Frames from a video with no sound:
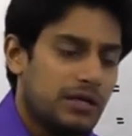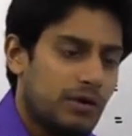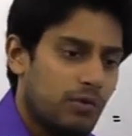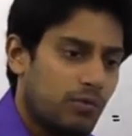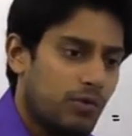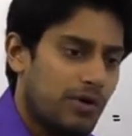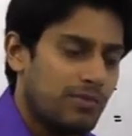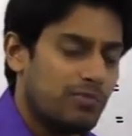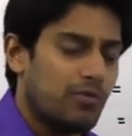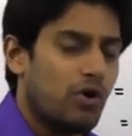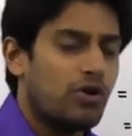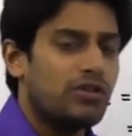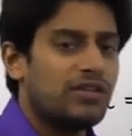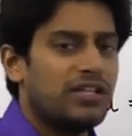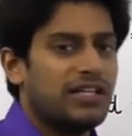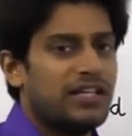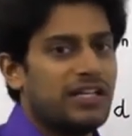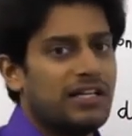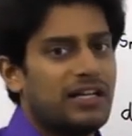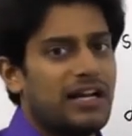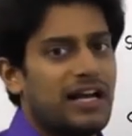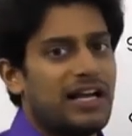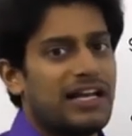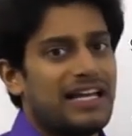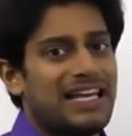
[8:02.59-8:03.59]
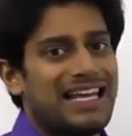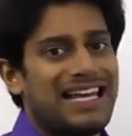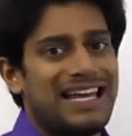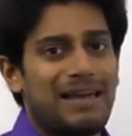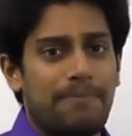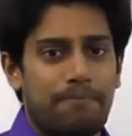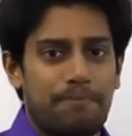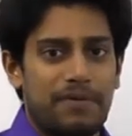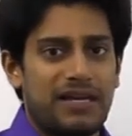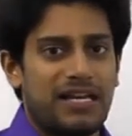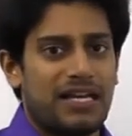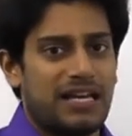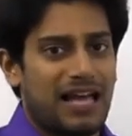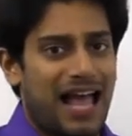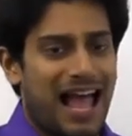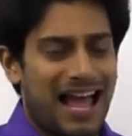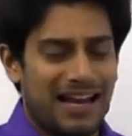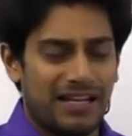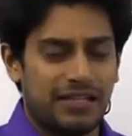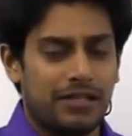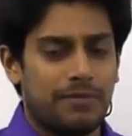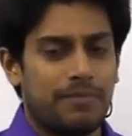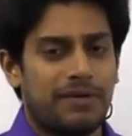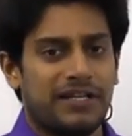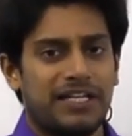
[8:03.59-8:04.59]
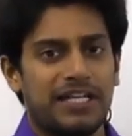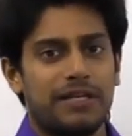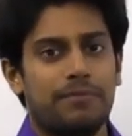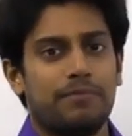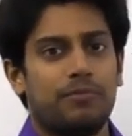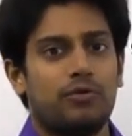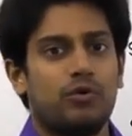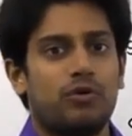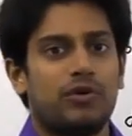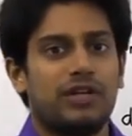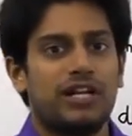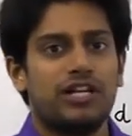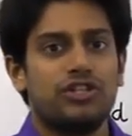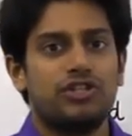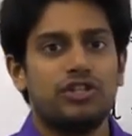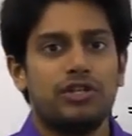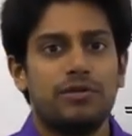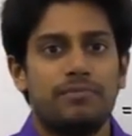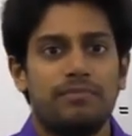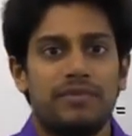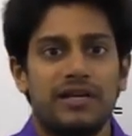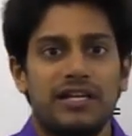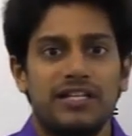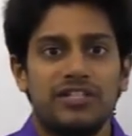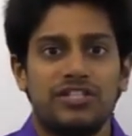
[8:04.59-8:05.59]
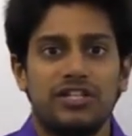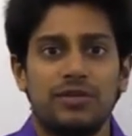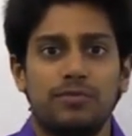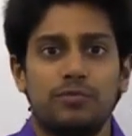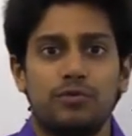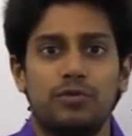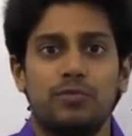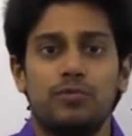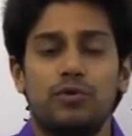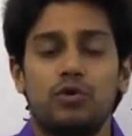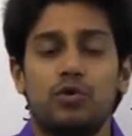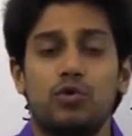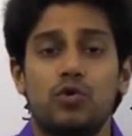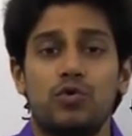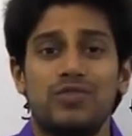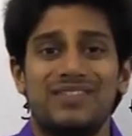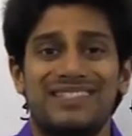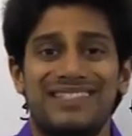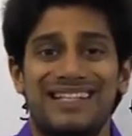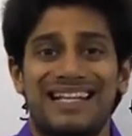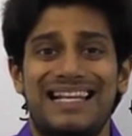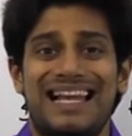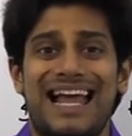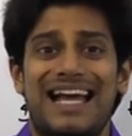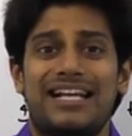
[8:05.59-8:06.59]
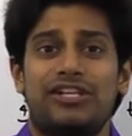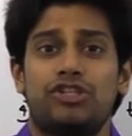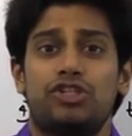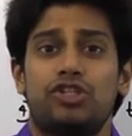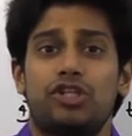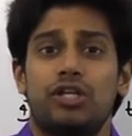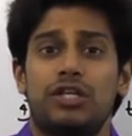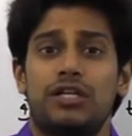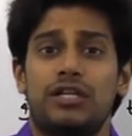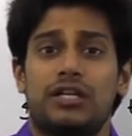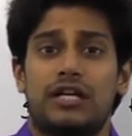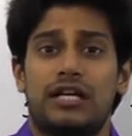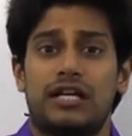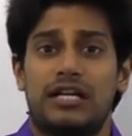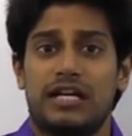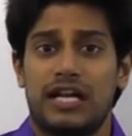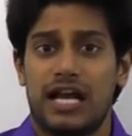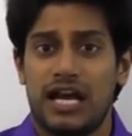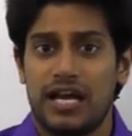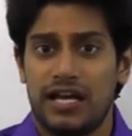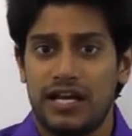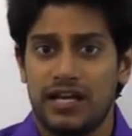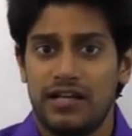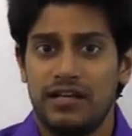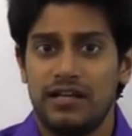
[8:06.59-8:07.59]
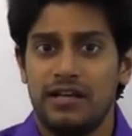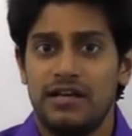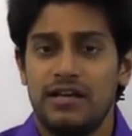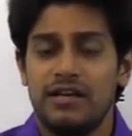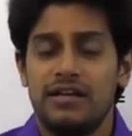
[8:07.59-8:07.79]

One more thing, AP arithmetic progression may, jab tum log ko selection karna hai,